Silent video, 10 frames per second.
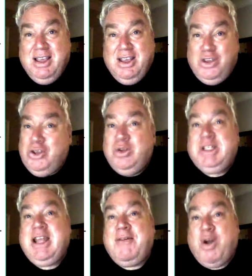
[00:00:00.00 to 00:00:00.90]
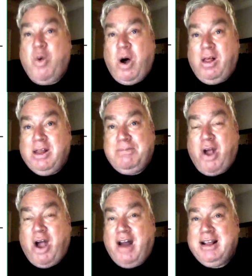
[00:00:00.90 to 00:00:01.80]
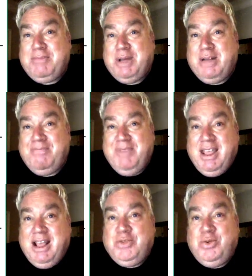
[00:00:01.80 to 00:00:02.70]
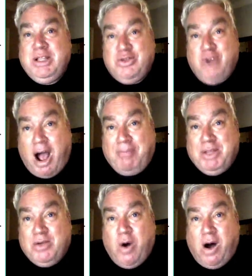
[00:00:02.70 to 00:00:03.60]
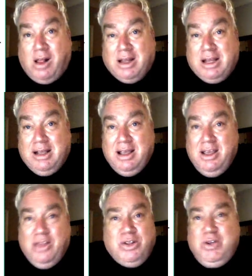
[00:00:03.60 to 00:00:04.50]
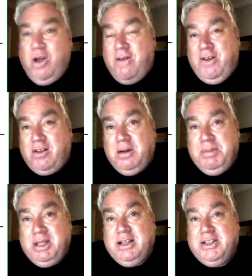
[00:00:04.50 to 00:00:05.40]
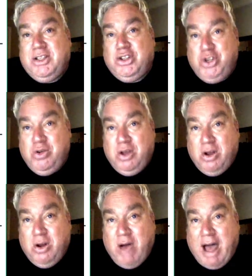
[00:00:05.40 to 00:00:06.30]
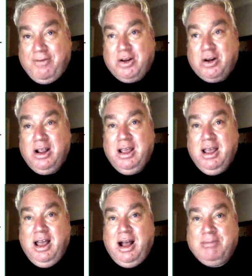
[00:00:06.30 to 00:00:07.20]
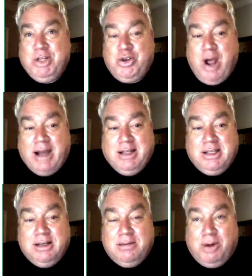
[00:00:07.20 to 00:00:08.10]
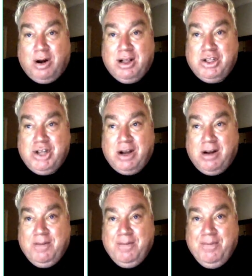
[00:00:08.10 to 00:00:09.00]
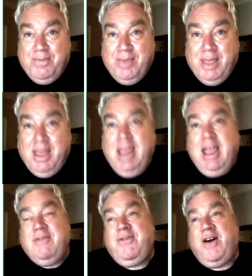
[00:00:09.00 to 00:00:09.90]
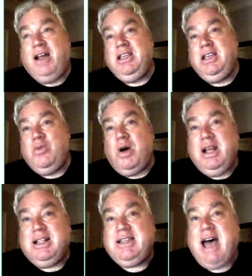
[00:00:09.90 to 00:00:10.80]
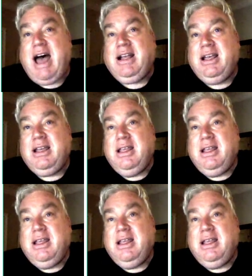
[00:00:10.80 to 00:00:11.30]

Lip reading: used to have a quality product but has really dropped in quality. Those are all vulnerabilities that you can go after to try to steal market share. And finally, you want to attack